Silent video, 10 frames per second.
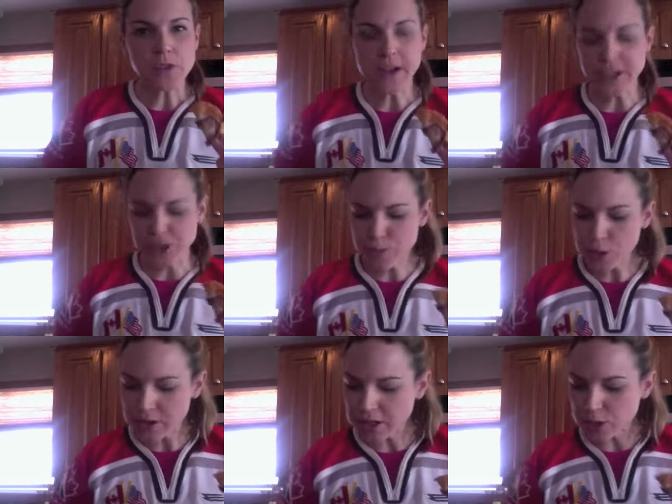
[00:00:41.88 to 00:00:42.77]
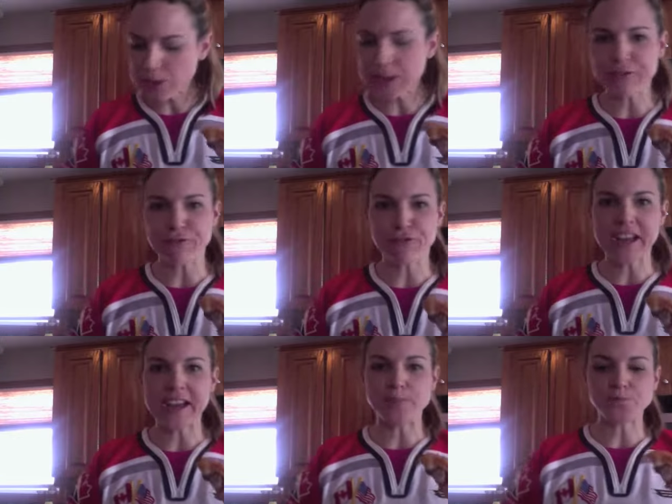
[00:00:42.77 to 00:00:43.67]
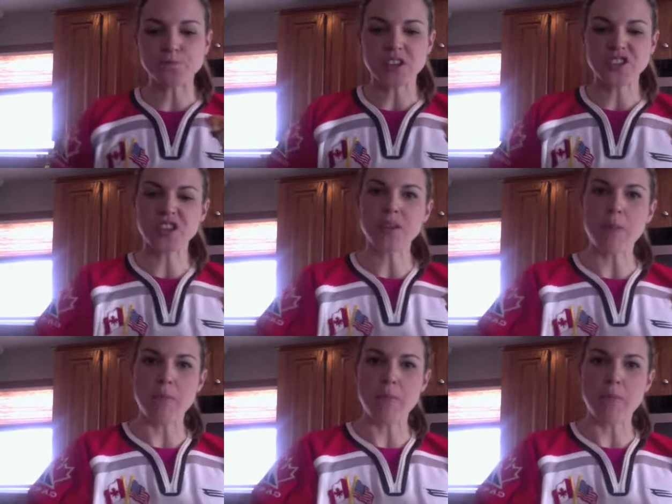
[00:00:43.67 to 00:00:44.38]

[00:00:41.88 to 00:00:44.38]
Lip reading: It's more like a really flat cinnamon